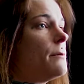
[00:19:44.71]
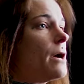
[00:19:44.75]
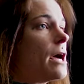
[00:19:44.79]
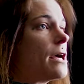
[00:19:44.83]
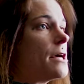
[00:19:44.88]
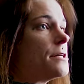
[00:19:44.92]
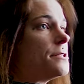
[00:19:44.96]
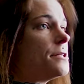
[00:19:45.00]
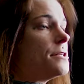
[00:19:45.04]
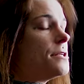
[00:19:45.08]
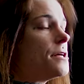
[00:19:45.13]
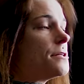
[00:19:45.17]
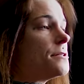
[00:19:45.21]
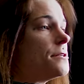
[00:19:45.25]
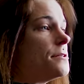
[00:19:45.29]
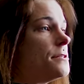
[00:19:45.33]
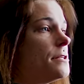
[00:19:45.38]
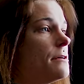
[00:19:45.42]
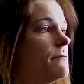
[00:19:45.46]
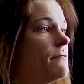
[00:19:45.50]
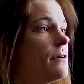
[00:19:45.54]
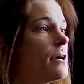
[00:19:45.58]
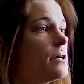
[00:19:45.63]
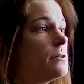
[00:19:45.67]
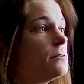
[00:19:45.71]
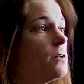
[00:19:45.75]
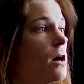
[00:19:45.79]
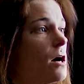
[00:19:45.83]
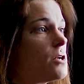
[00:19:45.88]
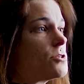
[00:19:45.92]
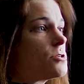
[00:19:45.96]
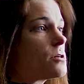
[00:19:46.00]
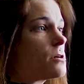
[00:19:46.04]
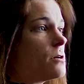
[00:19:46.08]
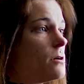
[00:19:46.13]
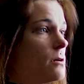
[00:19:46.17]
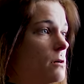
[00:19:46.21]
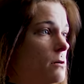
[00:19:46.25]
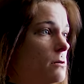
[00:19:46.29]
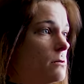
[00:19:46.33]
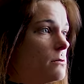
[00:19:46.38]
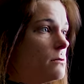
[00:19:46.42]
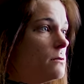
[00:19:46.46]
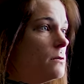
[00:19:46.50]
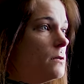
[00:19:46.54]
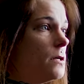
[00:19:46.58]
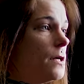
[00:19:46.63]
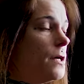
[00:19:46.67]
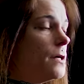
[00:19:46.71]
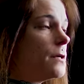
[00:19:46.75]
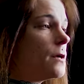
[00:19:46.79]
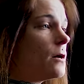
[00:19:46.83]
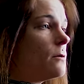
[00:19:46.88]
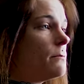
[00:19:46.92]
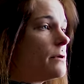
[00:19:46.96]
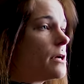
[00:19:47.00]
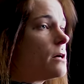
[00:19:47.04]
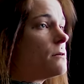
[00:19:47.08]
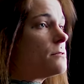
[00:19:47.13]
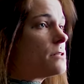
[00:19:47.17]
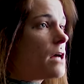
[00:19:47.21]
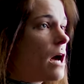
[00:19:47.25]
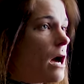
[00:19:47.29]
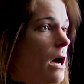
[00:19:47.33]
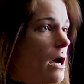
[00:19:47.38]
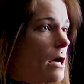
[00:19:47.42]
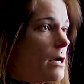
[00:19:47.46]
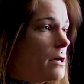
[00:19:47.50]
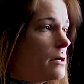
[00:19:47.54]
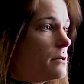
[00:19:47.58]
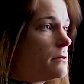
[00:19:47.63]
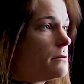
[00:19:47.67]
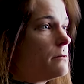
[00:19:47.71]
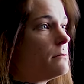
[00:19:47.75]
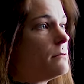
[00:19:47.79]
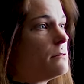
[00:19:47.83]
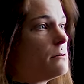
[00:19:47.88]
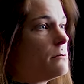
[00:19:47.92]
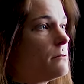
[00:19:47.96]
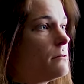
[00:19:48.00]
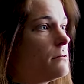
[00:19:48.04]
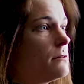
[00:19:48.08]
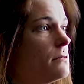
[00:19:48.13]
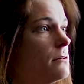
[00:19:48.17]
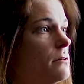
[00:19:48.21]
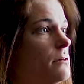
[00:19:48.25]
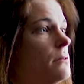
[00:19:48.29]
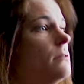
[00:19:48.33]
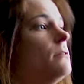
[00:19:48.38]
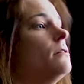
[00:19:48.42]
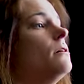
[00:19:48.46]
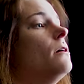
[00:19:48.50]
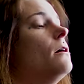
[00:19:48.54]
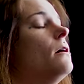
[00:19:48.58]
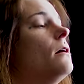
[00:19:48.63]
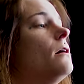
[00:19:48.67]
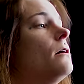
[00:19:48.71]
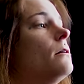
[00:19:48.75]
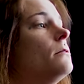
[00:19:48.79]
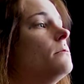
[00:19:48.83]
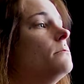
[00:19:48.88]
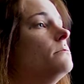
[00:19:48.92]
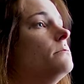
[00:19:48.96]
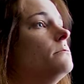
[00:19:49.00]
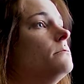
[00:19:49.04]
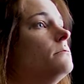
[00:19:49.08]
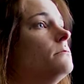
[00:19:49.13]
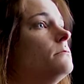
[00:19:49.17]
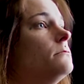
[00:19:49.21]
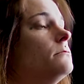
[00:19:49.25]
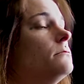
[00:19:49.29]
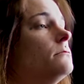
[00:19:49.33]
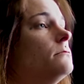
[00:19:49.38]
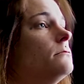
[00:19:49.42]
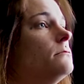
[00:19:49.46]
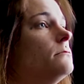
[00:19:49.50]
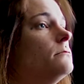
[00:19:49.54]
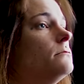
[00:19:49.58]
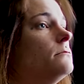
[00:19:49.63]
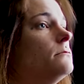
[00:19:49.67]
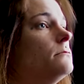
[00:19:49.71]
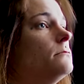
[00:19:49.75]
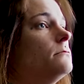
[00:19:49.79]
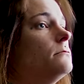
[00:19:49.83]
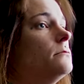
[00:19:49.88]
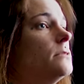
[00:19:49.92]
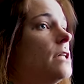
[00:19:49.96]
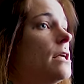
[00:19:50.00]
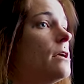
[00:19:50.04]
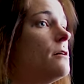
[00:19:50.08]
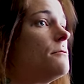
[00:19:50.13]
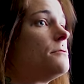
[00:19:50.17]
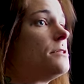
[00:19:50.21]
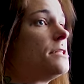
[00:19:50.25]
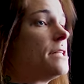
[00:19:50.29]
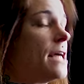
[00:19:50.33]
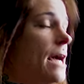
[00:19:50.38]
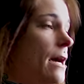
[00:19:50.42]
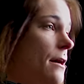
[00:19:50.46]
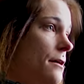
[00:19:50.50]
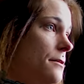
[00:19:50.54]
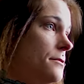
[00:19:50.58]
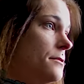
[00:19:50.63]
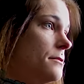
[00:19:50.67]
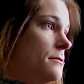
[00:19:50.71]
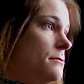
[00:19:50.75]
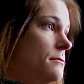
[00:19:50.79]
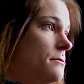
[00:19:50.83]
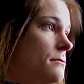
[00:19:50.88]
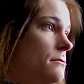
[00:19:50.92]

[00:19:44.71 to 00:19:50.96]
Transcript: I guess it doesn't seem very logical, you know, but I was high. And I was scared.